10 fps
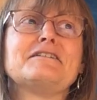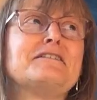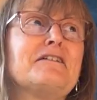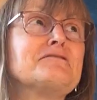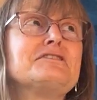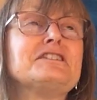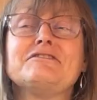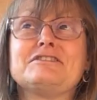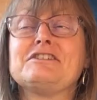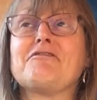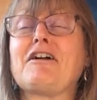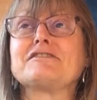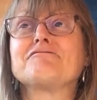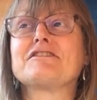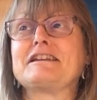you know, she
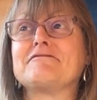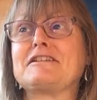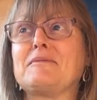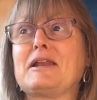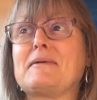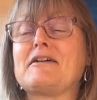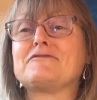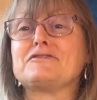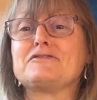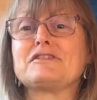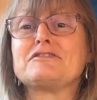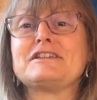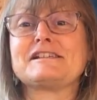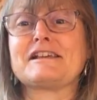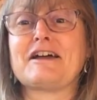writes really well about food, so
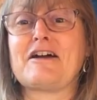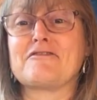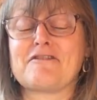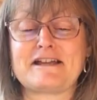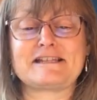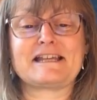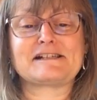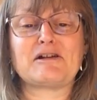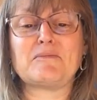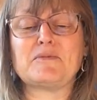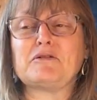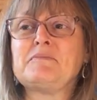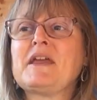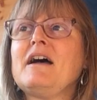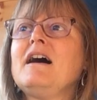she's a great example.
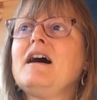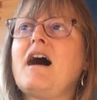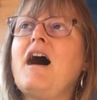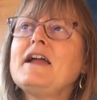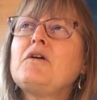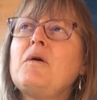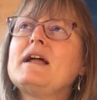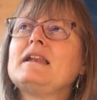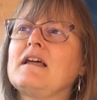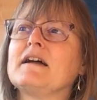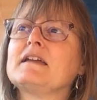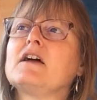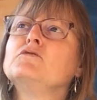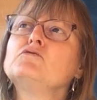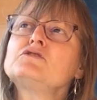I quite like
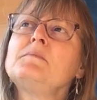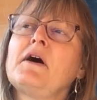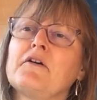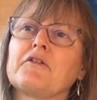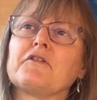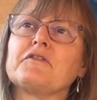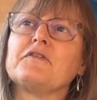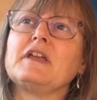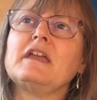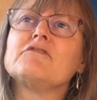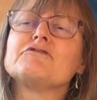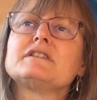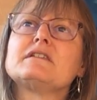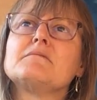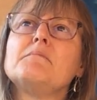an autobiography
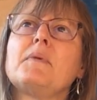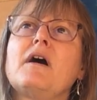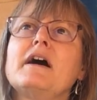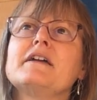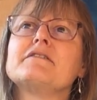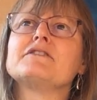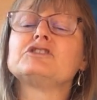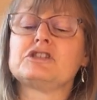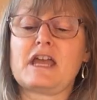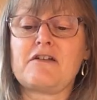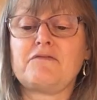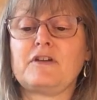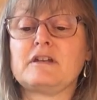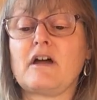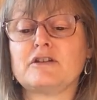written by the chef
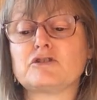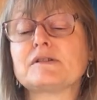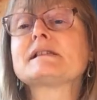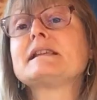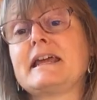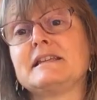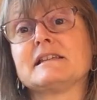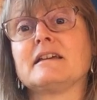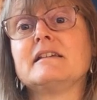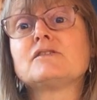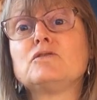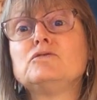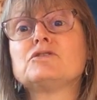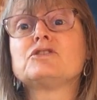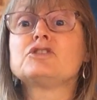Nigel Slater. It's
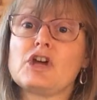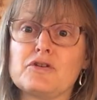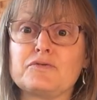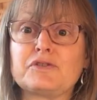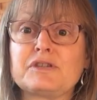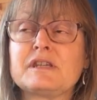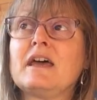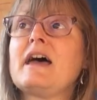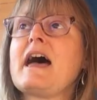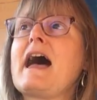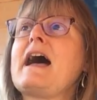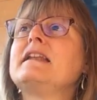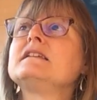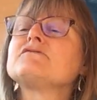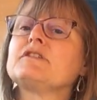called Toast,
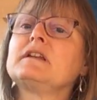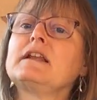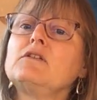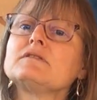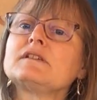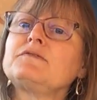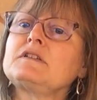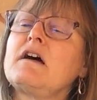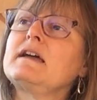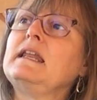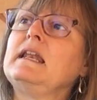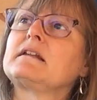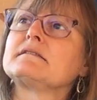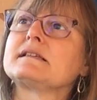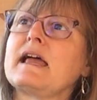and it's written in lots of tiny
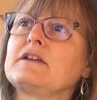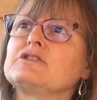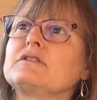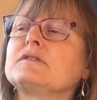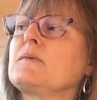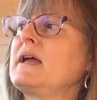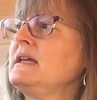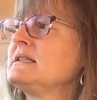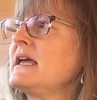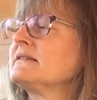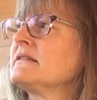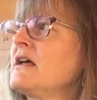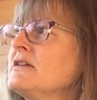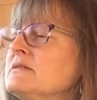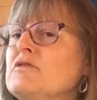little sections where he takes an
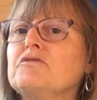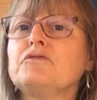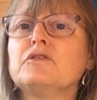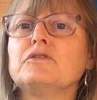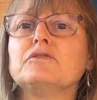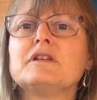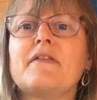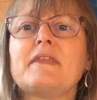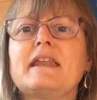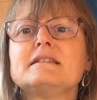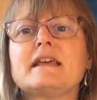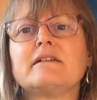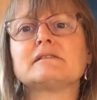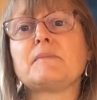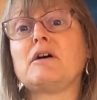item of food and then
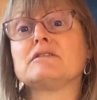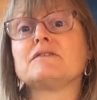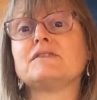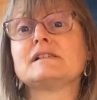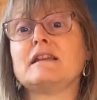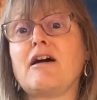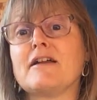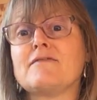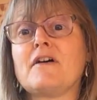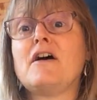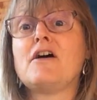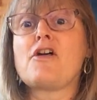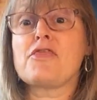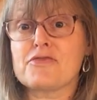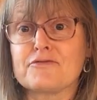tells part of his life
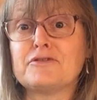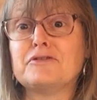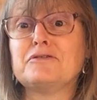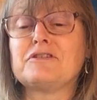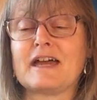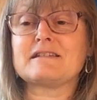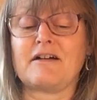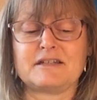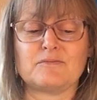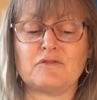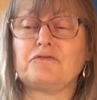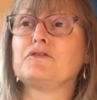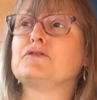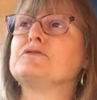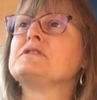through that item of
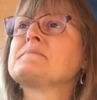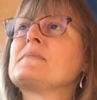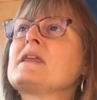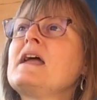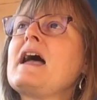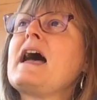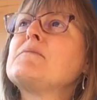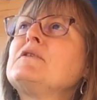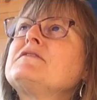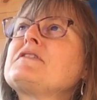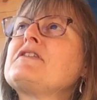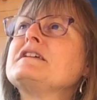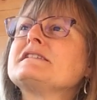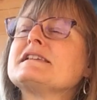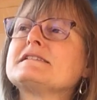food. And one of the
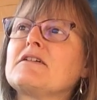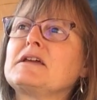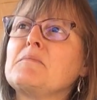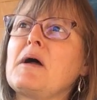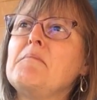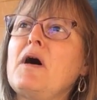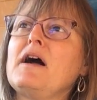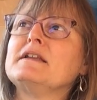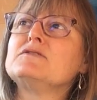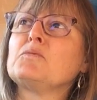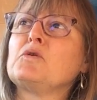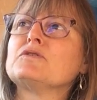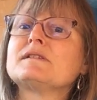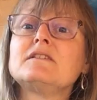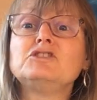things that stuck in my mind
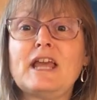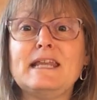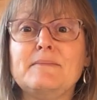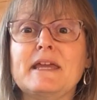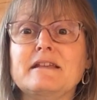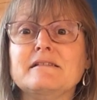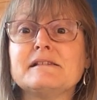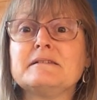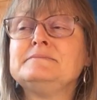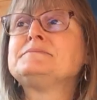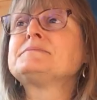was jelly beans.